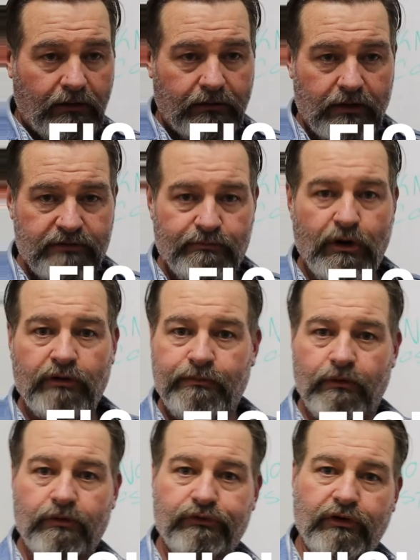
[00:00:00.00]
there's
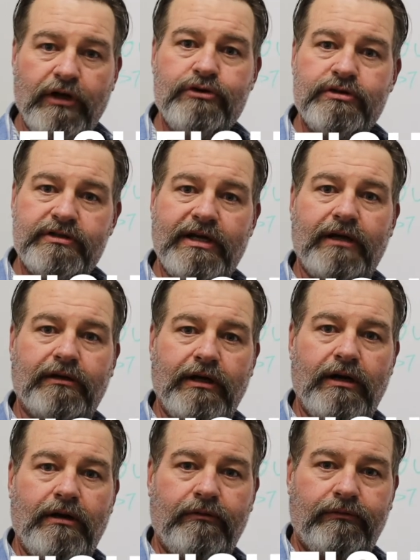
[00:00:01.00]
multiple solutions out
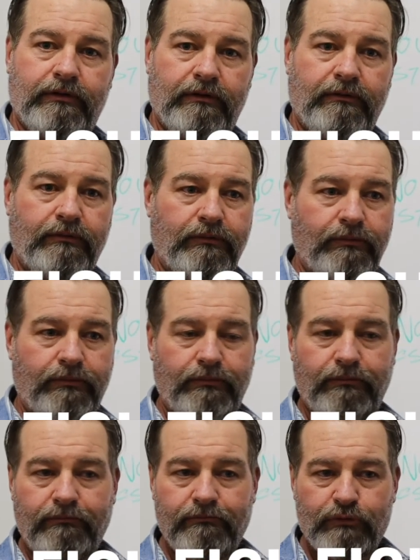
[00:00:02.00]
there to
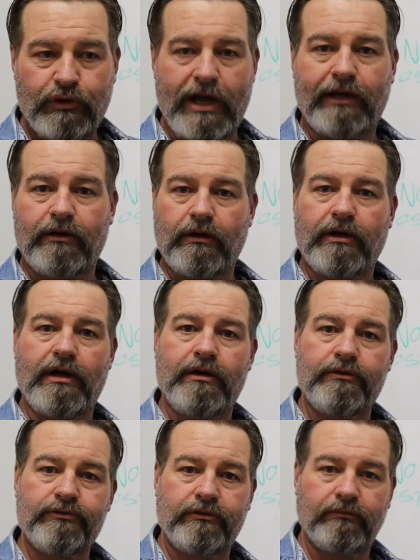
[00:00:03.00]
track your
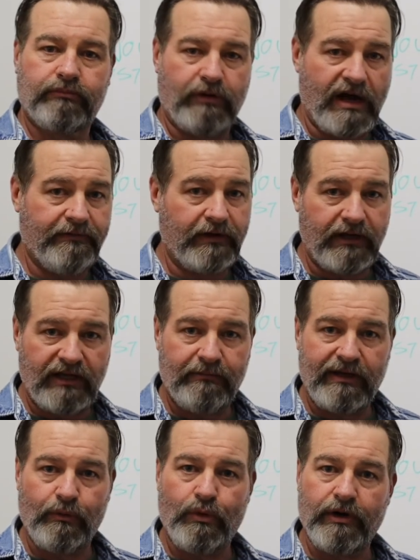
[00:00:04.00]
cost, ProfitDig
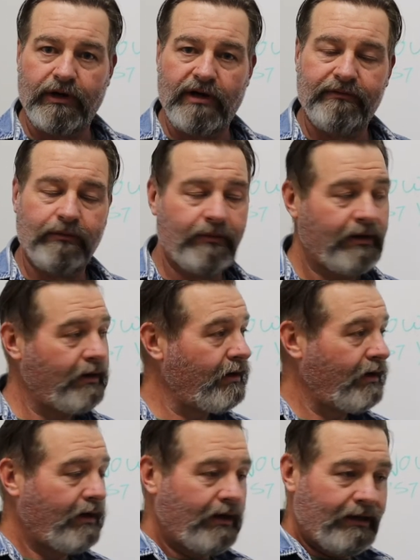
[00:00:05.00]
being one of them.
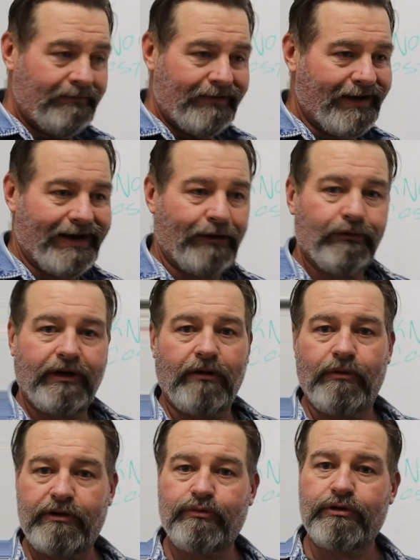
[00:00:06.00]
I don't
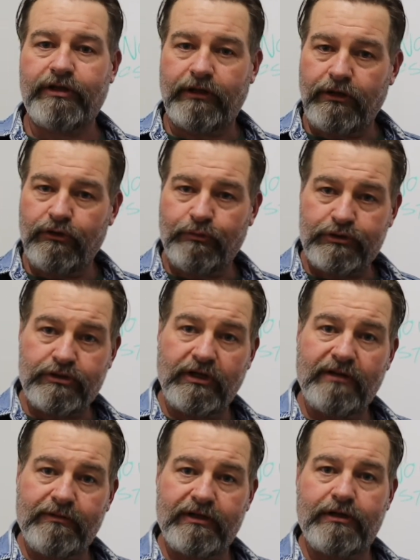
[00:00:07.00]
care which one you use, but you
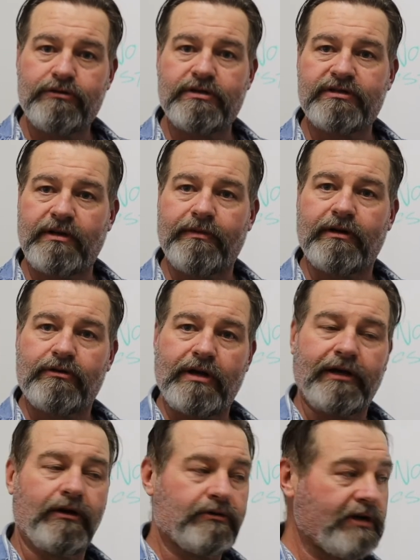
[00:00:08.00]
need to be using something to
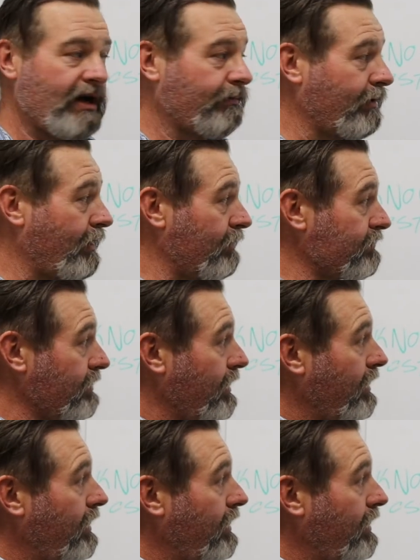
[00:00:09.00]
track your job costs.